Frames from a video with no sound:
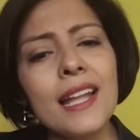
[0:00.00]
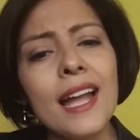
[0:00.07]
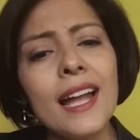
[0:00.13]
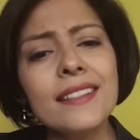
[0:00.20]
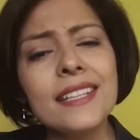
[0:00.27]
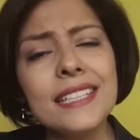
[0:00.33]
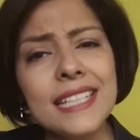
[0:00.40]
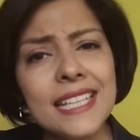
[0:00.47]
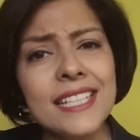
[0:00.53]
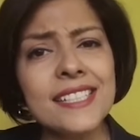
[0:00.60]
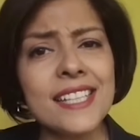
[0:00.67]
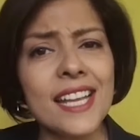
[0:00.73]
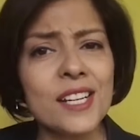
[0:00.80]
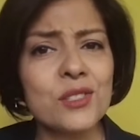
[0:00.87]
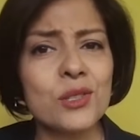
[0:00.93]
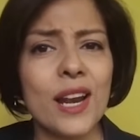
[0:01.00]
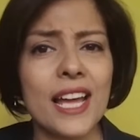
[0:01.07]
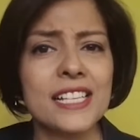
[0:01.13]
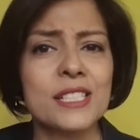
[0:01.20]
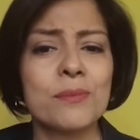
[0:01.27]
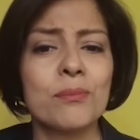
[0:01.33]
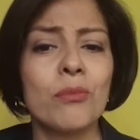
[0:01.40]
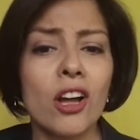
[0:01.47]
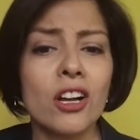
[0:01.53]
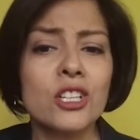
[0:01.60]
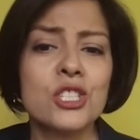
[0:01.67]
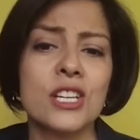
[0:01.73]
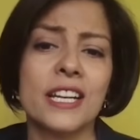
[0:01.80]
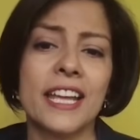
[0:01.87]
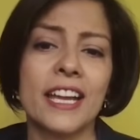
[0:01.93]
and the decentralized
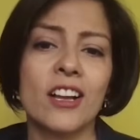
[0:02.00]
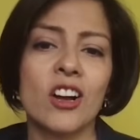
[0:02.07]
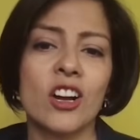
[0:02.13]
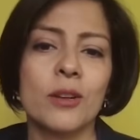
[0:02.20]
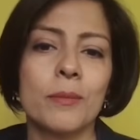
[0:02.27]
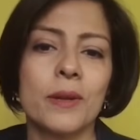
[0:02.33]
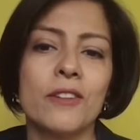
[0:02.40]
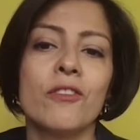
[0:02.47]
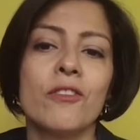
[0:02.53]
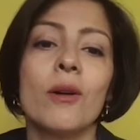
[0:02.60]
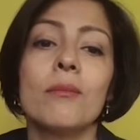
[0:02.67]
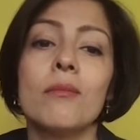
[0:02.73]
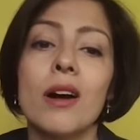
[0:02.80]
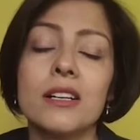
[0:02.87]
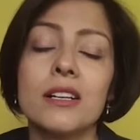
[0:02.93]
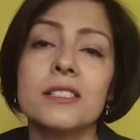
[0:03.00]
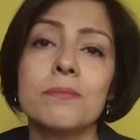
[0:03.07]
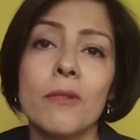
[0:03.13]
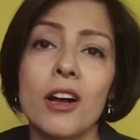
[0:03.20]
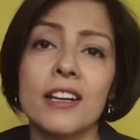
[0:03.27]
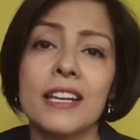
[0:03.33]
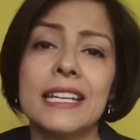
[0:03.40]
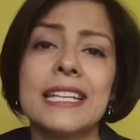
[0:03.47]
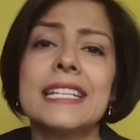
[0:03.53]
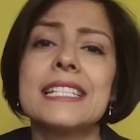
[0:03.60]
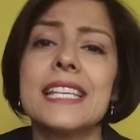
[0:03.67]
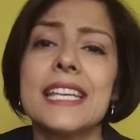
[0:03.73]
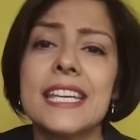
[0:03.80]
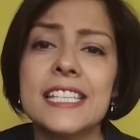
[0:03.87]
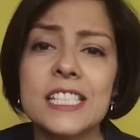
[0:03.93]
blockchain economy for mass market
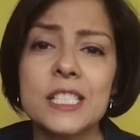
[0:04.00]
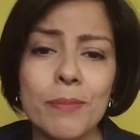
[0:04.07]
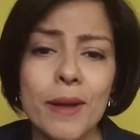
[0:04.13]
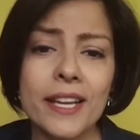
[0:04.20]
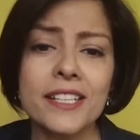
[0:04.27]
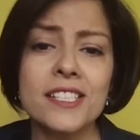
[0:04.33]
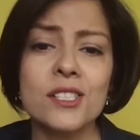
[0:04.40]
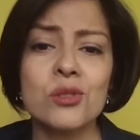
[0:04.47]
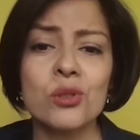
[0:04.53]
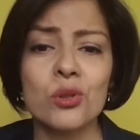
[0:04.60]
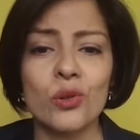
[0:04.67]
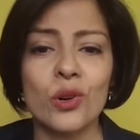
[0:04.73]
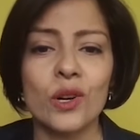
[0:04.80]
is expected to